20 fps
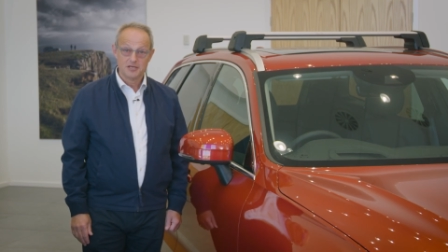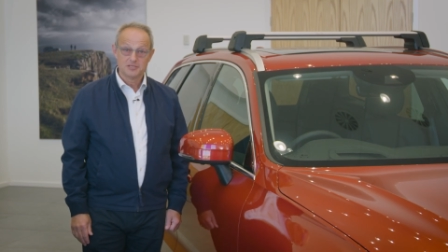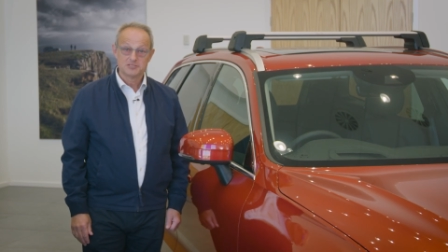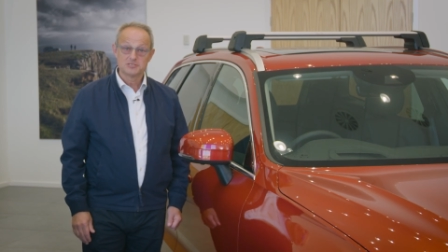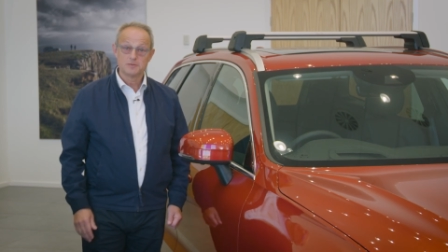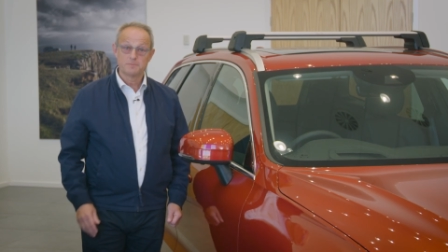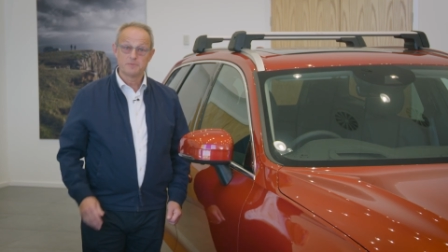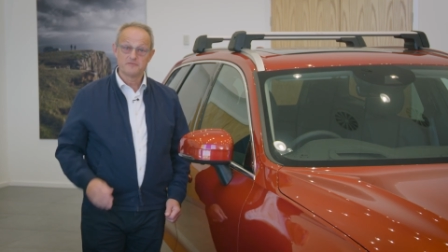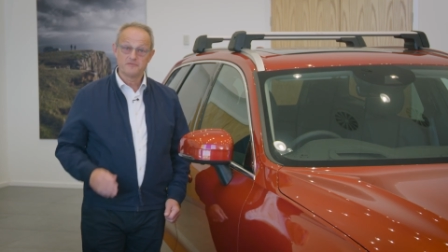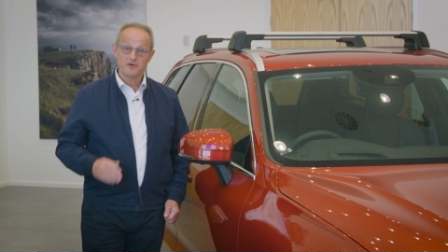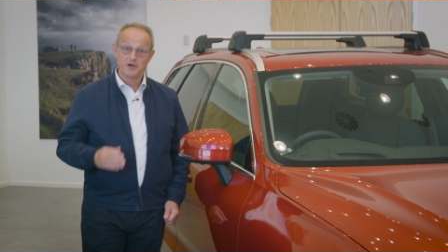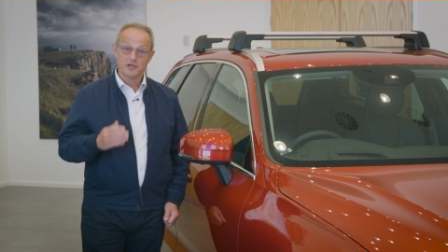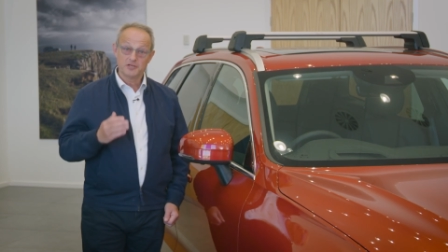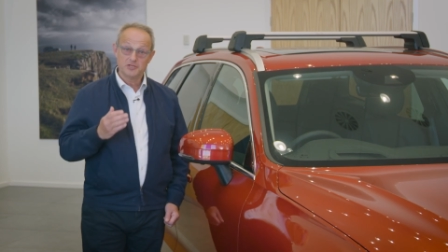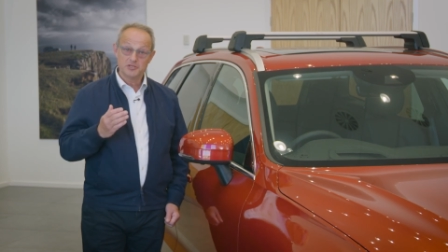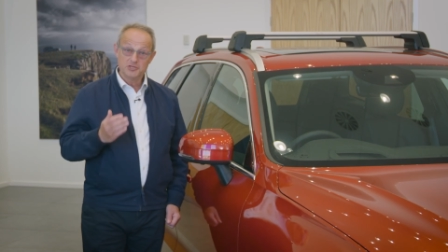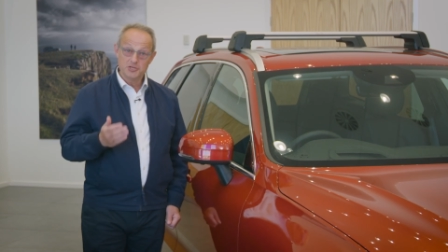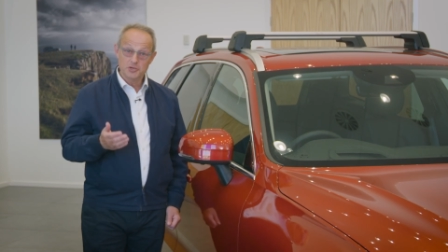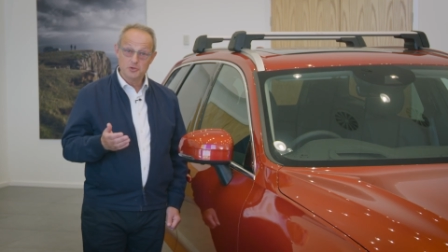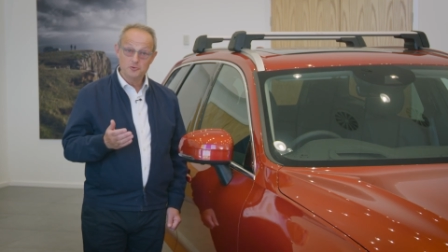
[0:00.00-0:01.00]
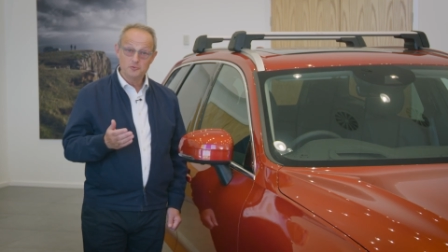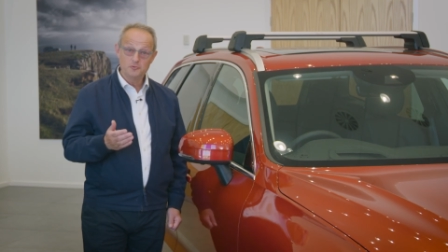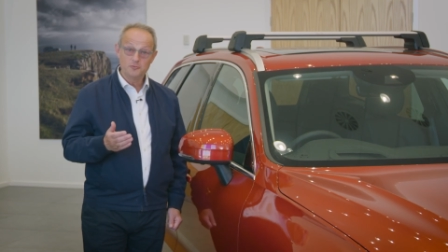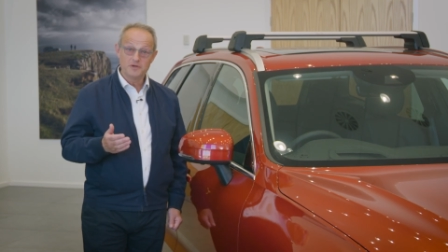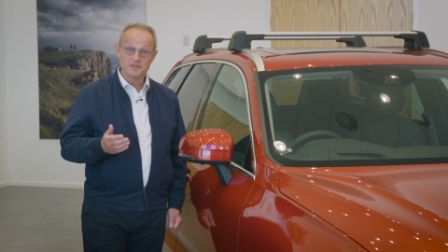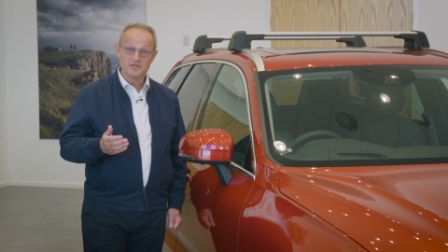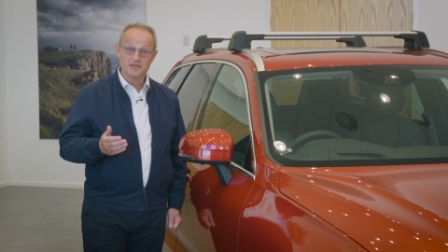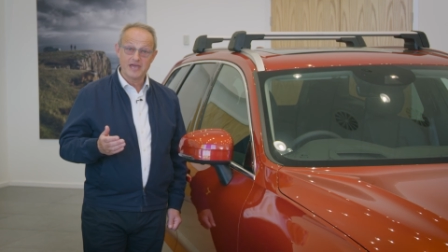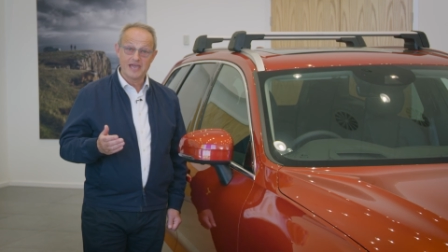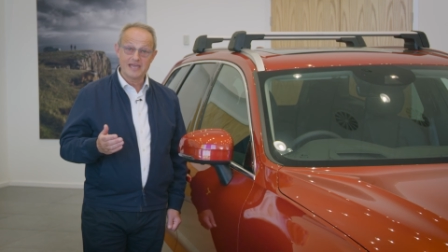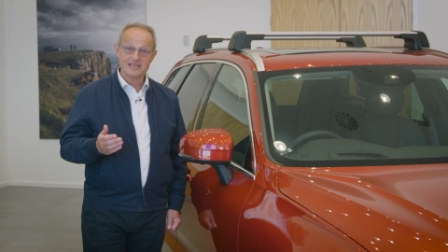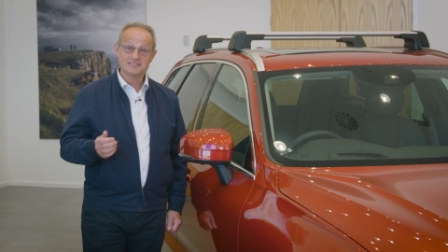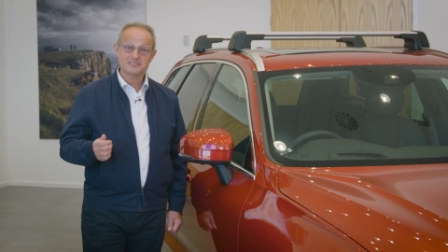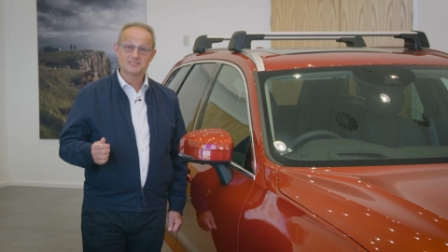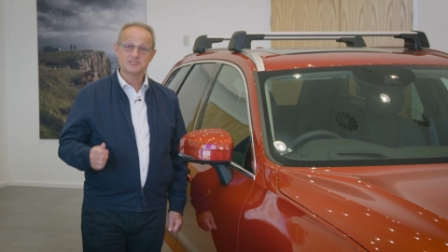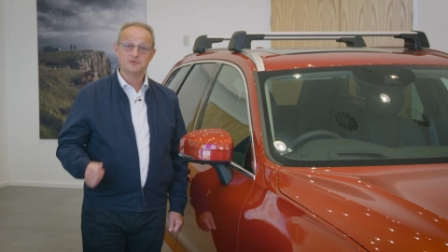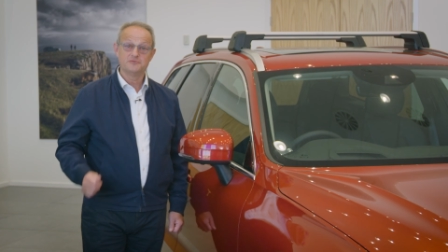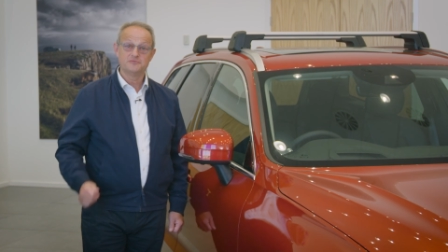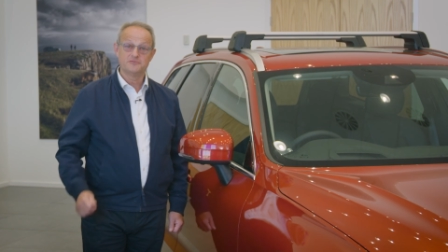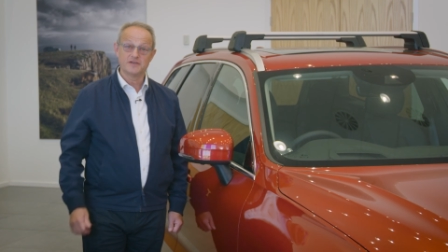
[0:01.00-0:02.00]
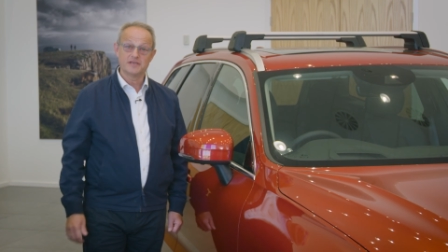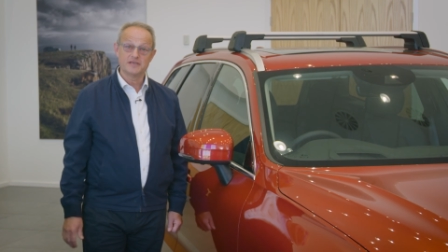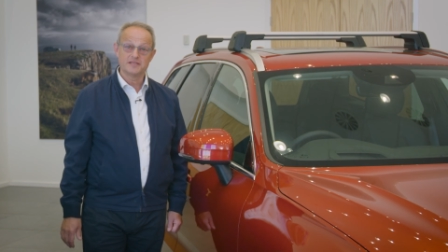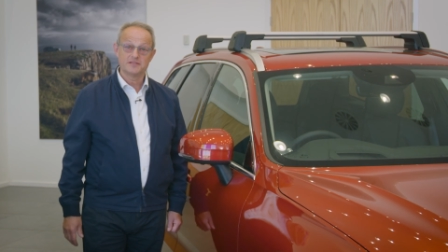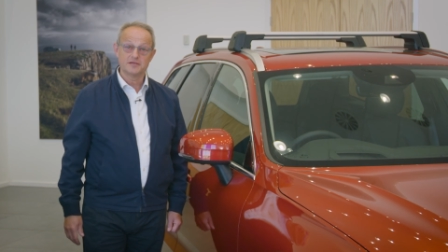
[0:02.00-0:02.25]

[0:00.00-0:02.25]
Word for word: to provide you with an SUV